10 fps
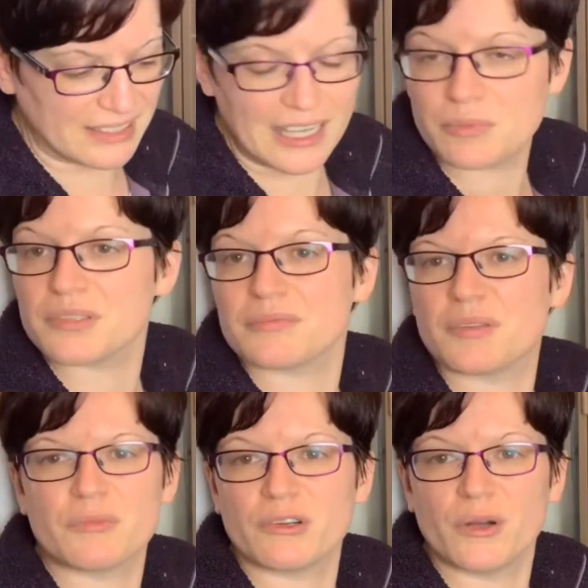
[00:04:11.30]
helps
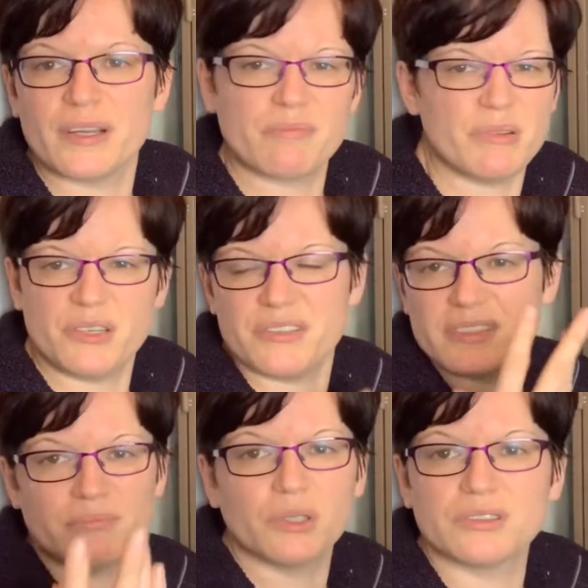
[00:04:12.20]
them grow. It
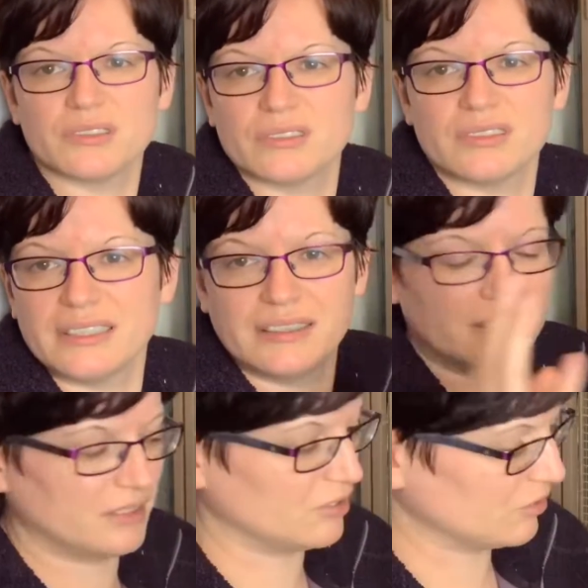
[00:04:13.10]
produces muscles,
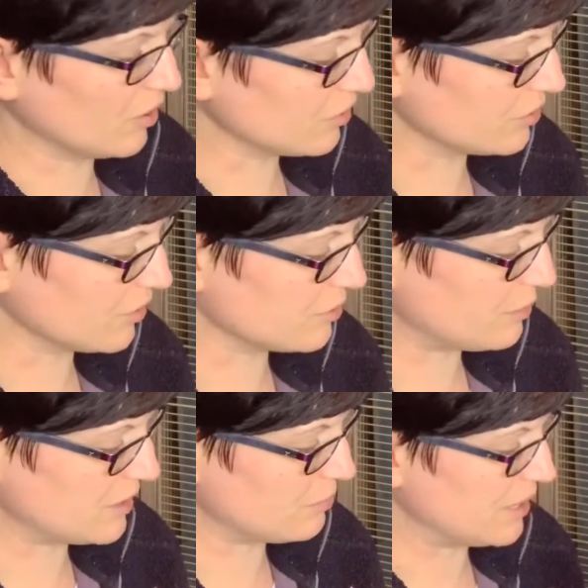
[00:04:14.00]
it does all sorts of
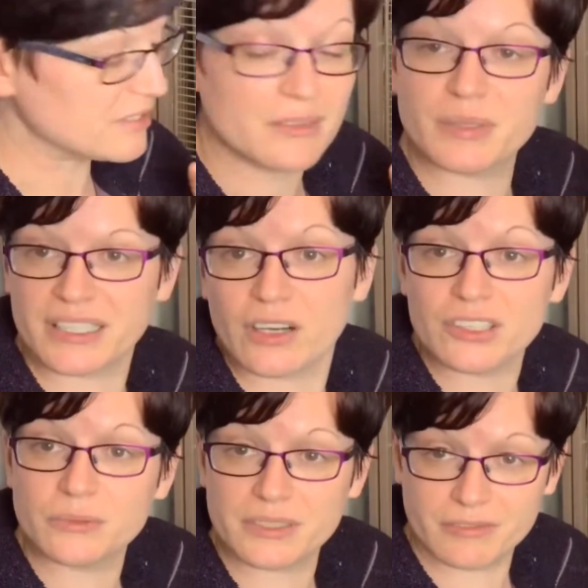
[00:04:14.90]
bits and pieces, but it
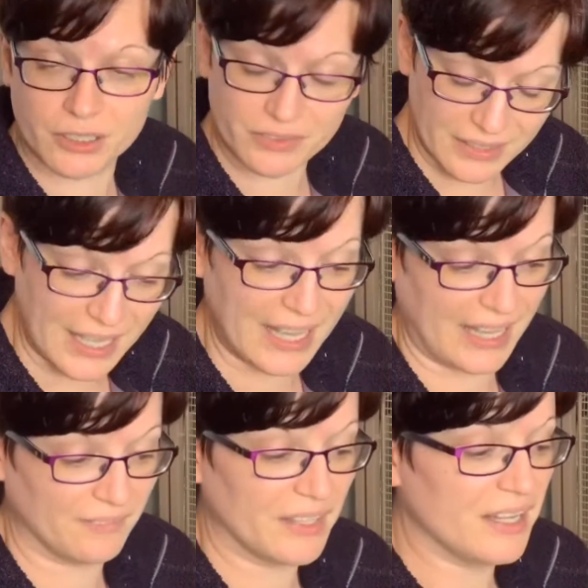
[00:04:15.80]
also is involved in the hair.
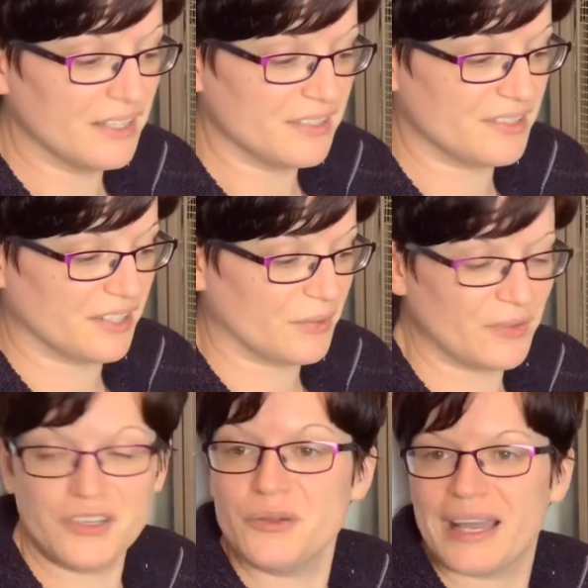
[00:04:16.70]
So the
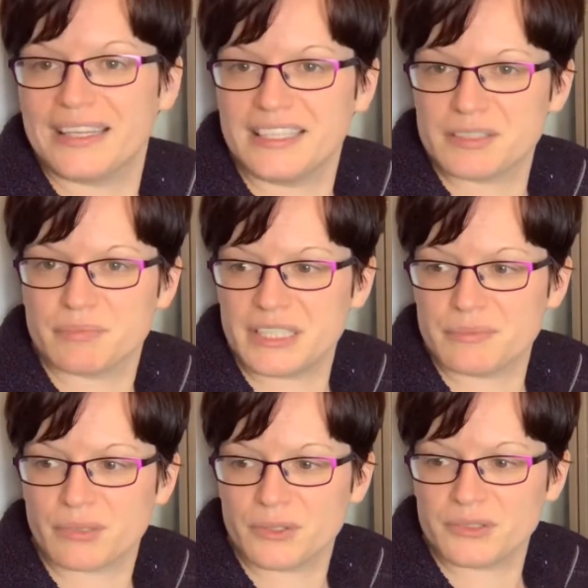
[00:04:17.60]
new hair needs
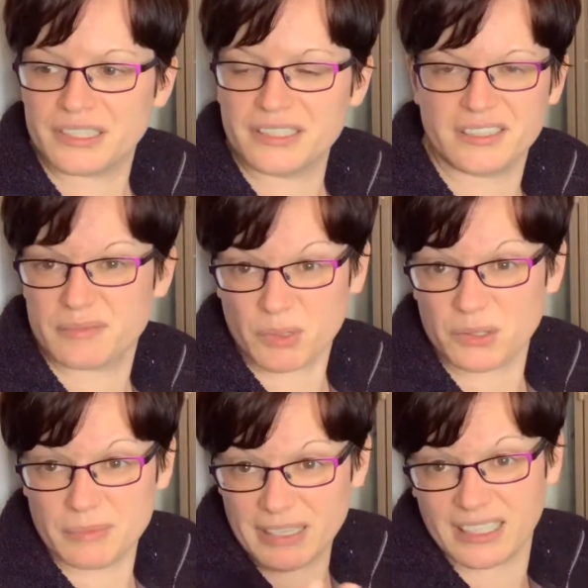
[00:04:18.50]
protein because it's
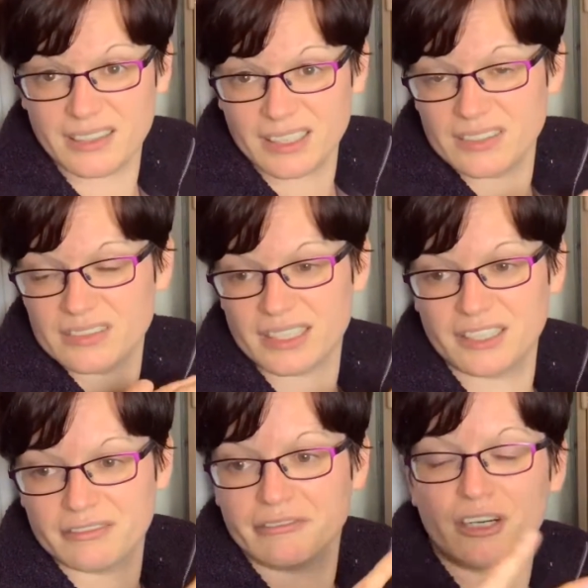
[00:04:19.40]
mostly made out of that to kind of
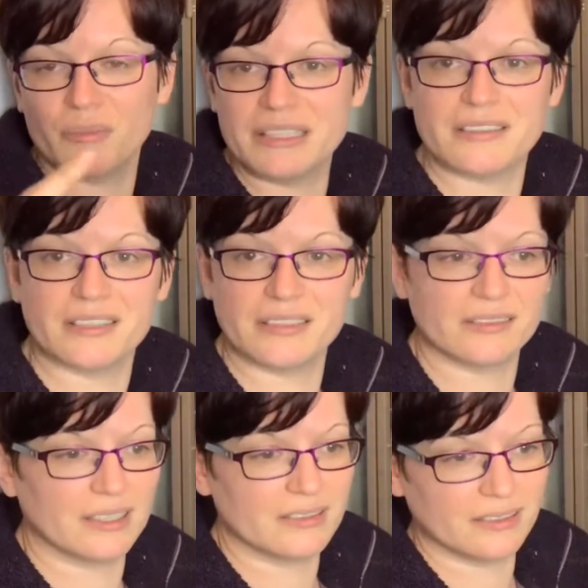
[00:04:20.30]
form into this
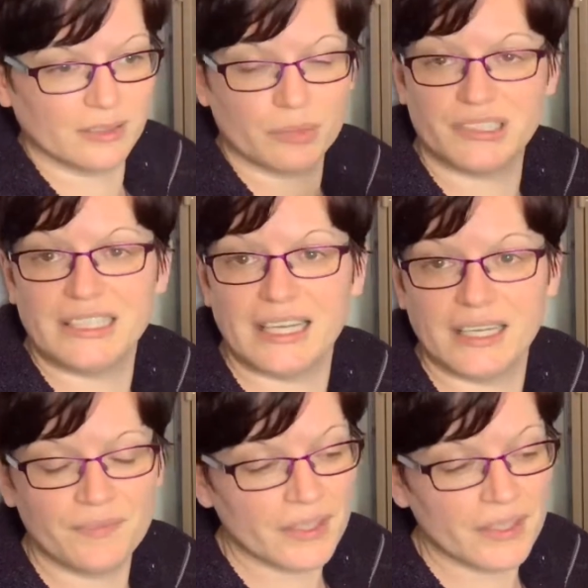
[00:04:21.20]
nice little pretty hair,